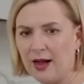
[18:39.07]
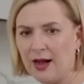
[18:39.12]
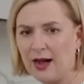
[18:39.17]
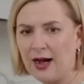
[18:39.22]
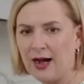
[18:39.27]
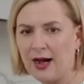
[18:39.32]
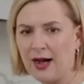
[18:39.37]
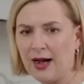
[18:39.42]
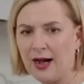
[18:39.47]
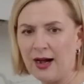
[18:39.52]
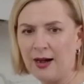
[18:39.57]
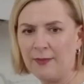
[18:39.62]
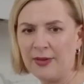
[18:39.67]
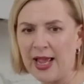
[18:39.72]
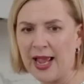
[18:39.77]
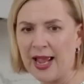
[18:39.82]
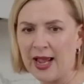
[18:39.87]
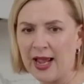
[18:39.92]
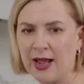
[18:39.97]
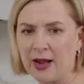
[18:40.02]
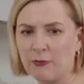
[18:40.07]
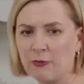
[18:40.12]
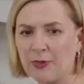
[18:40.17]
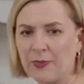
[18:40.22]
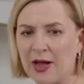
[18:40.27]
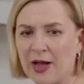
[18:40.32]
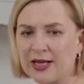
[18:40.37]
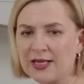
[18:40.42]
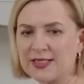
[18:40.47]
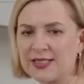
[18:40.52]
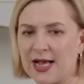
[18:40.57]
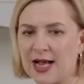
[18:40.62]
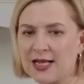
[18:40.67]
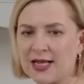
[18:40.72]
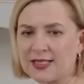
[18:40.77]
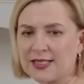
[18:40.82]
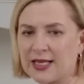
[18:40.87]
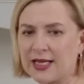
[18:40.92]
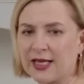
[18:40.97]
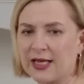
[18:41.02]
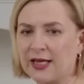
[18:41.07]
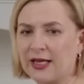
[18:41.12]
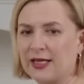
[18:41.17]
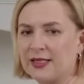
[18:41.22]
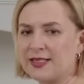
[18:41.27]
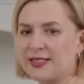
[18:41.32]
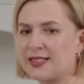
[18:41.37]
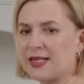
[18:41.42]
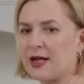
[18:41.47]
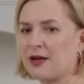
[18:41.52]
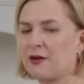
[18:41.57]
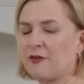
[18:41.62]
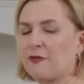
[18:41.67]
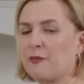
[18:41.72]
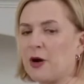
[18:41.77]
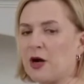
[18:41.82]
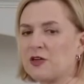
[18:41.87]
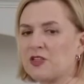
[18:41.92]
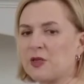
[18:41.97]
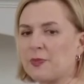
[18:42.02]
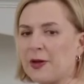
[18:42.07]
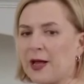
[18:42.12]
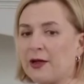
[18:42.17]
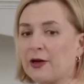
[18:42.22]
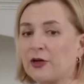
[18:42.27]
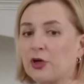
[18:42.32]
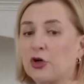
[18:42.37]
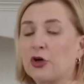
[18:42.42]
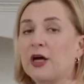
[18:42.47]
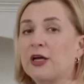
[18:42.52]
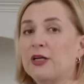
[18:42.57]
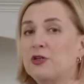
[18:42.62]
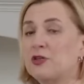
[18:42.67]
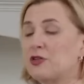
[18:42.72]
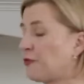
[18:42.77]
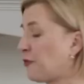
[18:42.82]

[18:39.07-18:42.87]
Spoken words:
And Rebecca's asking, instead of marzipan, could I use